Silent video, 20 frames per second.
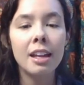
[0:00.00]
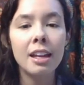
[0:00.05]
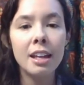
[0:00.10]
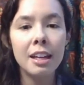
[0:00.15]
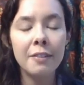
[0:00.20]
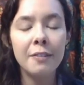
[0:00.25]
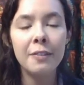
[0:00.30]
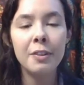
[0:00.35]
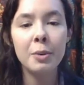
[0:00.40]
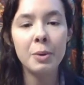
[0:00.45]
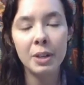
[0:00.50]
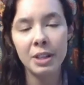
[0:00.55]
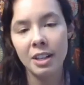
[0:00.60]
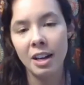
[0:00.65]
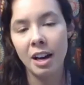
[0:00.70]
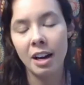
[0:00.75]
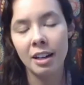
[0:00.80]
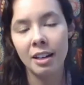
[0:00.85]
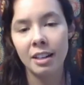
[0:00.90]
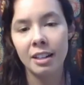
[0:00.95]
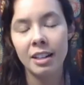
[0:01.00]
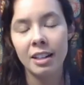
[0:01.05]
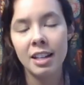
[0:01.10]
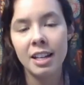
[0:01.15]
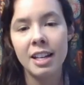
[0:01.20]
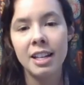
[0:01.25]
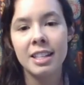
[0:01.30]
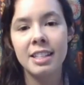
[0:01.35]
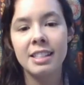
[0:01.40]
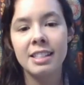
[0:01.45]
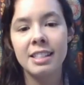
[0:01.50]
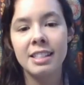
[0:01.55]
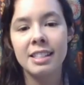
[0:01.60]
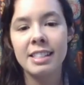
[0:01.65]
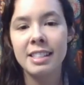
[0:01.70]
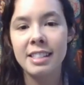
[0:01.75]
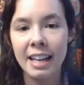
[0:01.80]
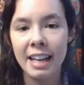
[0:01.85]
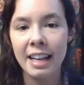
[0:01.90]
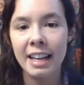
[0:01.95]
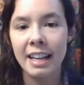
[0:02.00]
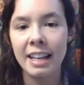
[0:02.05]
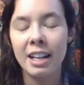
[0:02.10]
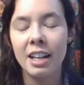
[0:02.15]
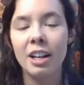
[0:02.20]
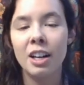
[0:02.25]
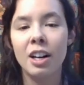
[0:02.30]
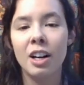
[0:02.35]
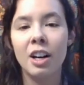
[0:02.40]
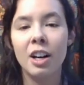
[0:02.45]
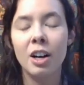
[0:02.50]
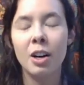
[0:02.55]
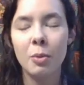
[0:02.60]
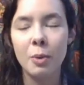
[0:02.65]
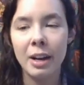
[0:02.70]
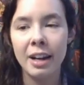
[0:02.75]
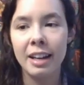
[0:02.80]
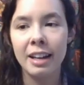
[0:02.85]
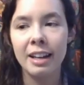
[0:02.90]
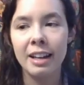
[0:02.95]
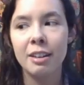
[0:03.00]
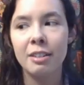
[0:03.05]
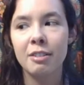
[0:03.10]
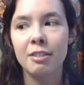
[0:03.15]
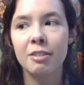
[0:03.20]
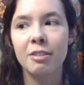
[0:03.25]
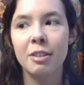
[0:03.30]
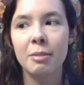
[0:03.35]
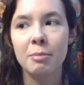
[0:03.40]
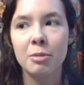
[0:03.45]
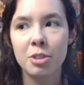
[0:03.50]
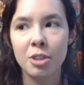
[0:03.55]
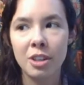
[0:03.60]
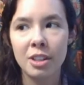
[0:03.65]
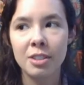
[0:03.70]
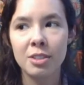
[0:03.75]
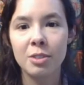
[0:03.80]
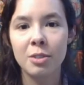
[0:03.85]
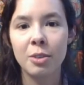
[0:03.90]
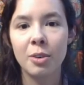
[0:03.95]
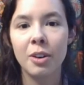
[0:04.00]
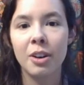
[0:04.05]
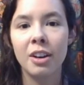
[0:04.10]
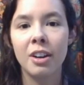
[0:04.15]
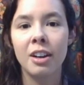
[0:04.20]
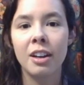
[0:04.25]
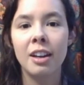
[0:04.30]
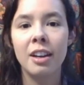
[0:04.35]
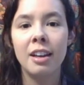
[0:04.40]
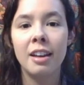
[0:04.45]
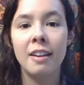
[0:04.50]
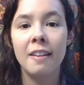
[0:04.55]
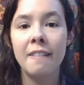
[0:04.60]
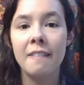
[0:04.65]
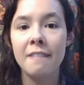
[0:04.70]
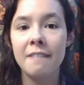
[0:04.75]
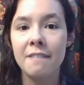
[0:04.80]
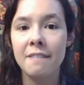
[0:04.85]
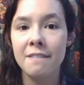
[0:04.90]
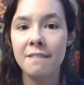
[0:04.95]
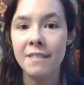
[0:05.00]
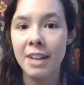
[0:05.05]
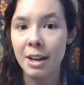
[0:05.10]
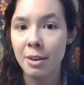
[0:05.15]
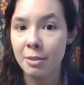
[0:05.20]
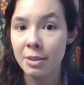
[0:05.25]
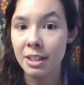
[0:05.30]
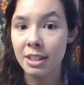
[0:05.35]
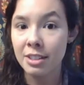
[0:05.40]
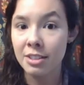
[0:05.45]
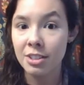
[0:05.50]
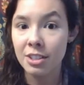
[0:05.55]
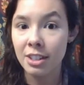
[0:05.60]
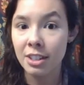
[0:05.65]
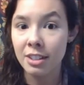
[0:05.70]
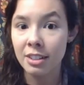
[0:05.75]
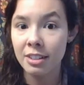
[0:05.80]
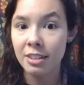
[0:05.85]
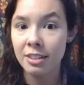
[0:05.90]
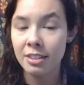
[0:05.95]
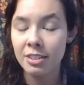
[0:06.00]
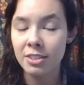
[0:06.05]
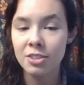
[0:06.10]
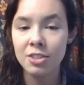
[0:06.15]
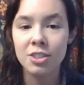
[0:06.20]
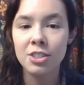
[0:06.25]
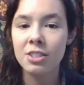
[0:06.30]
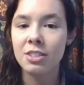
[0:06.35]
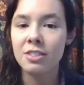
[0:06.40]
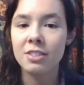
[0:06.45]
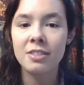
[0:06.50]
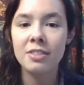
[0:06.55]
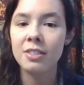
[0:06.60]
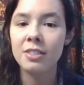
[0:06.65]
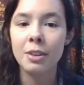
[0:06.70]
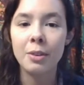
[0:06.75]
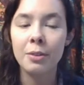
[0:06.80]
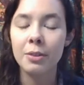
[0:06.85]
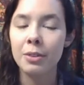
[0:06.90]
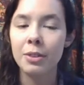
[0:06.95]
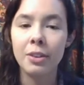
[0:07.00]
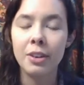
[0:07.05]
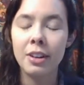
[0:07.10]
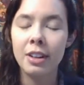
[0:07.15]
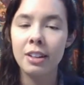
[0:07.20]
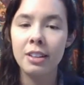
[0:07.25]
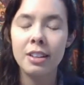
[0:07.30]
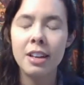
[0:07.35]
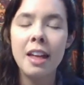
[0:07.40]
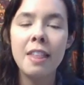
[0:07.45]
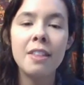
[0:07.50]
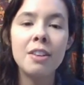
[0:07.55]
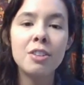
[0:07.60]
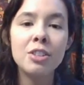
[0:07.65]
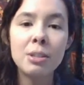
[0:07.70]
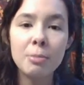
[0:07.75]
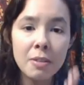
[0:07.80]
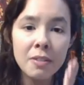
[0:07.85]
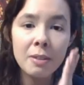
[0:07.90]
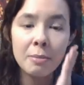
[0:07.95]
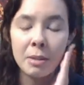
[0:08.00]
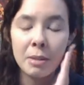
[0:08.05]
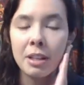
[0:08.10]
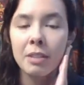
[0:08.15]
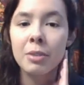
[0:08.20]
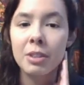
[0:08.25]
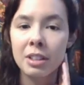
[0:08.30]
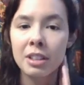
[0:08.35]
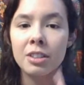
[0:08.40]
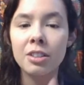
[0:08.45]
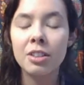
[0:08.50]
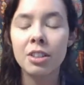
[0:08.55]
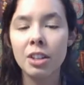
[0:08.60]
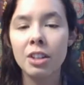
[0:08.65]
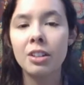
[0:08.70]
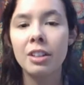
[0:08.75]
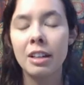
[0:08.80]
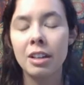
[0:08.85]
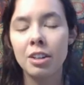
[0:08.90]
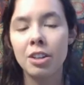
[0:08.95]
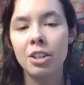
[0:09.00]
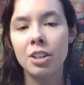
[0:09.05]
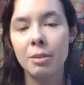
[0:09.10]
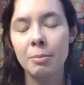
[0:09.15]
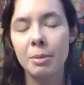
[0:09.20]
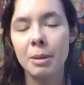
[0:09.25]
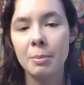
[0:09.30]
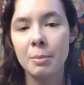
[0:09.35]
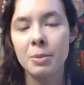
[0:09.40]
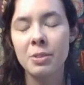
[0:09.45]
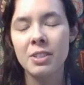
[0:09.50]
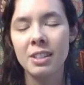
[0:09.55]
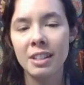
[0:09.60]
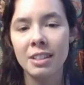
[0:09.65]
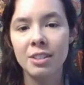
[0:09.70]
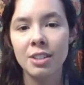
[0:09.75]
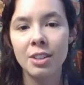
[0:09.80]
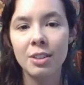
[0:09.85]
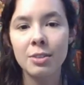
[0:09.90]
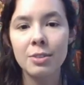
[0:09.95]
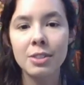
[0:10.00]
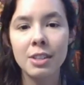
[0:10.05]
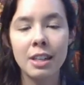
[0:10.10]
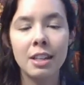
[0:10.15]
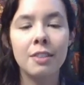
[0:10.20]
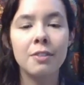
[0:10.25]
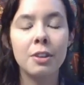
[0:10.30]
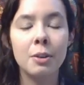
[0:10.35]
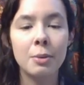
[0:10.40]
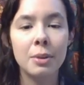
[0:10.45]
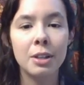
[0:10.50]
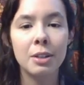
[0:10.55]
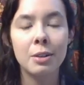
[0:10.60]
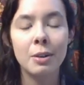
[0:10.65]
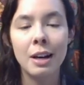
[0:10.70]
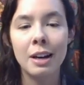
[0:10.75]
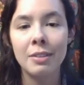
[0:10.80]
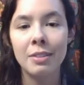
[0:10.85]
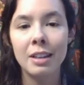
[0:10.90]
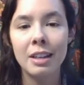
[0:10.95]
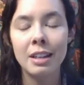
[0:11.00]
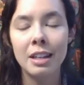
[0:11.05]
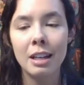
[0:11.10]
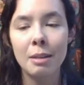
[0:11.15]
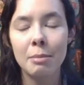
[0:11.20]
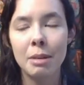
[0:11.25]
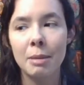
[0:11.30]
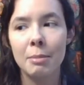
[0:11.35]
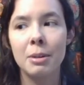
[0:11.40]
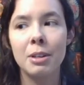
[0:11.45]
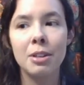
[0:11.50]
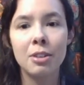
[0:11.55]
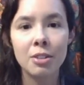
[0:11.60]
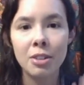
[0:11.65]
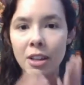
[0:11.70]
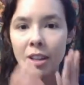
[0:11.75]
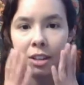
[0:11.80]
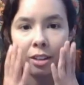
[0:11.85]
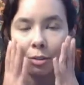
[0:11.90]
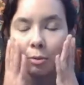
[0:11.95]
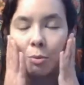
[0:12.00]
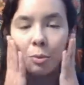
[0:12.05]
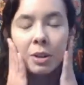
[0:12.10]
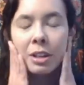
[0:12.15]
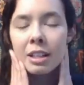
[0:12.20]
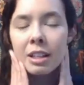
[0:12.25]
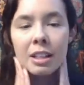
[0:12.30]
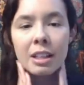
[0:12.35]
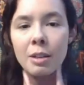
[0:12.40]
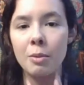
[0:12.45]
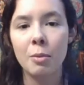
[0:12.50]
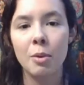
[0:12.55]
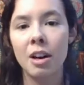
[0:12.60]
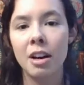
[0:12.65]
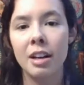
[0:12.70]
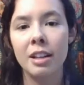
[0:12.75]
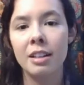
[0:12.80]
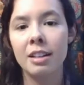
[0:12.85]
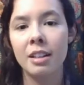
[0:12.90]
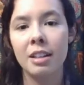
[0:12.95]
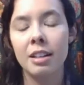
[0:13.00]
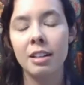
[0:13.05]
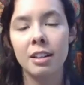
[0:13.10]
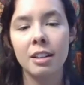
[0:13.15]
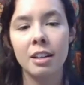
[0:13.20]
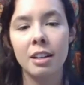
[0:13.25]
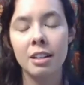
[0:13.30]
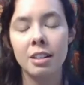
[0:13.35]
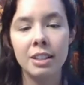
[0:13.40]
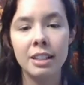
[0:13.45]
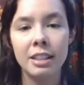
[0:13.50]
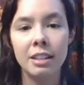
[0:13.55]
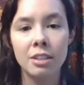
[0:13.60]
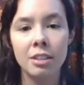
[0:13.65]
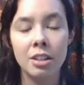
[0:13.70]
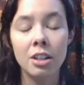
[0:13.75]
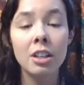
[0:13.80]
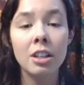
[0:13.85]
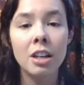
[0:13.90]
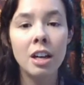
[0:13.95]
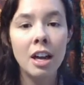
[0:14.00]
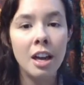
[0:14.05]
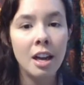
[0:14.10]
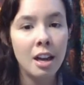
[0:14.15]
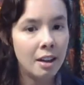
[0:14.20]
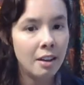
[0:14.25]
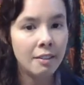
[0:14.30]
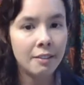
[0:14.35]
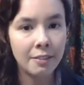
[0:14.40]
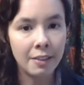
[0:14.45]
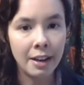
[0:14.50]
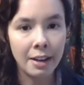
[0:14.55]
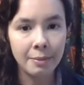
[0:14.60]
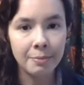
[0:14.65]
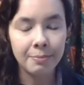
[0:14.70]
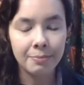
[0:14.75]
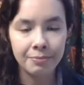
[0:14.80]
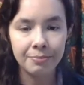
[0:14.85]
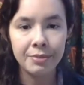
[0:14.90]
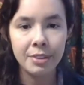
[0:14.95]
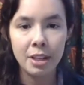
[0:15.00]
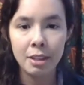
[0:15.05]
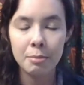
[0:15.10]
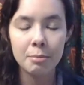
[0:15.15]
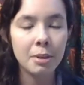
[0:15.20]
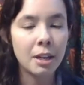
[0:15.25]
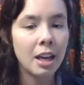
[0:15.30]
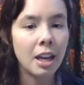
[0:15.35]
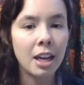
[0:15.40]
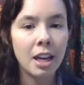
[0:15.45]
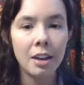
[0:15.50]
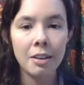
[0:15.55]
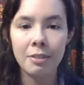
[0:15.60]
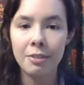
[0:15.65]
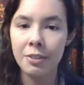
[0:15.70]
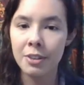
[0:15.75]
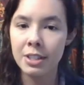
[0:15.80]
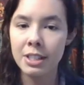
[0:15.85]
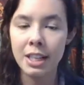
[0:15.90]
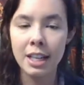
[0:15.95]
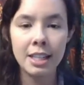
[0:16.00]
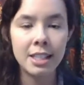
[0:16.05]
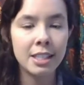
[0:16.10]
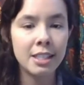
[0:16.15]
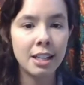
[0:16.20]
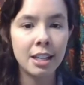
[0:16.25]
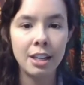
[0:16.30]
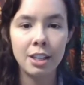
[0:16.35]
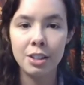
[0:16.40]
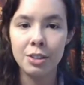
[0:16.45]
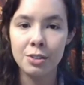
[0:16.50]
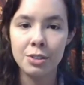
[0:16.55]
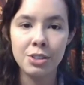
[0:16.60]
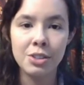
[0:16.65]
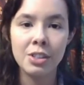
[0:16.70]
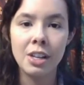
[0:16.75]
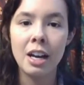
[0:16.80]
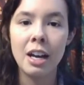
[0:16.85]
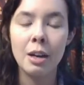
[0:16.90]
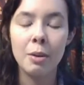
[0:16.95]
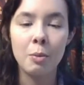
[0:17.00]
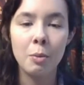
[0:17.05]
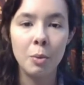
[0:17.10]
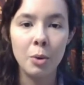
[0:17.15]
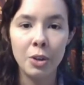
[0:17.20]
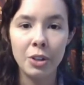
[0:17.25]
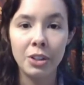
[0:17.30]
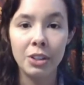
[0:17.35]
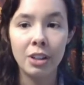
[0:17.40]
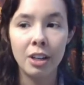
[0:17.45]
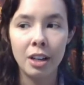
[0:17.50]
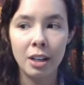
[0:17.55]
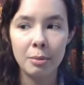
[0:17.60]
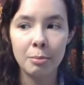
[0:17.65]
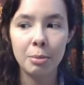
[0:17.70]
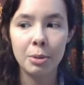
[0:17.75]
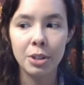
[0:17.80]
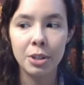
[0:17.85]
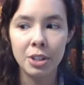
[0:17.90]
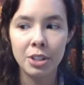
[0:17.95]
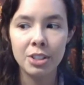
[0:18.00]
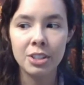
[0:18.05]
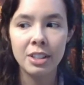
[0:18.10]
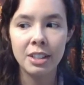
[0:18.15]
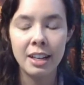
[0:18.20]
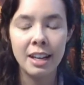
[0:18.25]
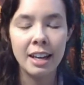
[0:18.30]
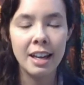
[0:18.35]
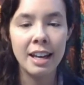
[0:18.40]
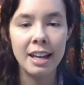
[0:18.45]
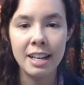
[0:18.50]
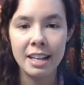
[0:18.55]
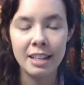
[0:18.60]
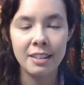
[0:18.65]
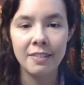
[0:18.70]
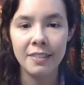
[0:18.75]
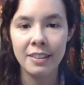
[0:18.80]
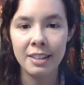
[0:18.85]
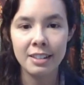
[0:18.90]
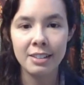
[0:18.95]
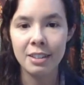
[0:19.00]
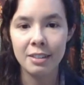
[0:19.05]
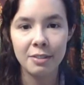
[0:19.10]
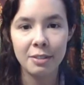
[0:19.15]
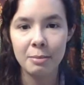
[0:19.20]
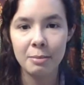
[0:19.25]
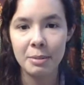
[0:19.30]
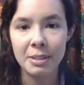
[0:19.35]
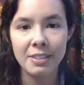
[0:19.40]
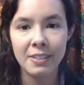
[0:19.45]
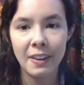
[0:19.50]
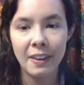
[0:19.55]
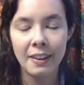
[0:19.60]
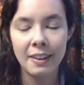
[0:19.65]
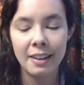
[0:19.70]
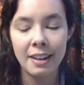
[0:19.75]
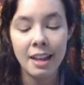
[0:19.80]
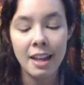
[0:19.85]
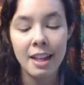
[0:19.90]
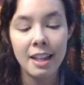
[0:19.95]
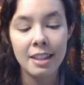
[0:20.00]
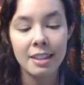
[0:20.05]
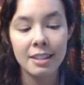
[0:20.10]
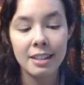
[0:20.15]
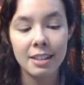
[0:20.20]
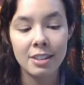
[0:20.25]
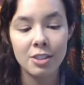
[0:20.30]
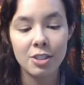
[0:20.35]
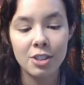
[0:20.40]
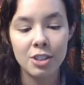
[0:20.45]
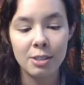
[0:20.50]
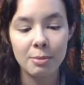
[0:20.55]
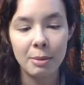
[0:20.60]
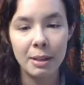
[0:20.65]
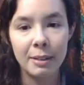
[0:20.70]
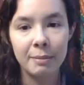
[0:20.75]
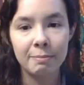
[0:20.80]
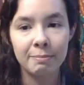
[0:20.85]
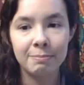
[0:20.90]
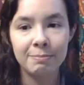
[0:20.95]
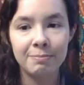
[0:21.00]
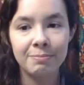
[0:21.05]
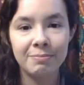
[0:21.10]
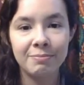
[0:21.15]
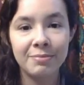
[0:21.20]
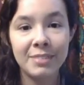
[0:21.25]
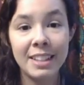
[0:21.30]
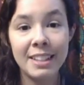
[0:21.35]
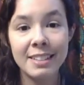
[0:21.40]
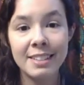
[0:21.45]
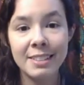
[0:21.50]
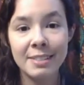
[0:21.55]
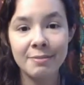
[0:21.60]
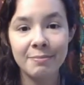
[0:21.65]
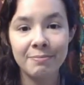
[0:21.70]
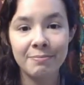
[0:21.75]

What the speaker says: If you are young, stay away from drugstore foundation. Just don't do it. There's some of them that really look like good on people's skin tones, and if you want to go out that night, maybe you really want a clean look, fine. But for day-to-day use, I would not put any of that stuff on my skin. That's just me. Thanks.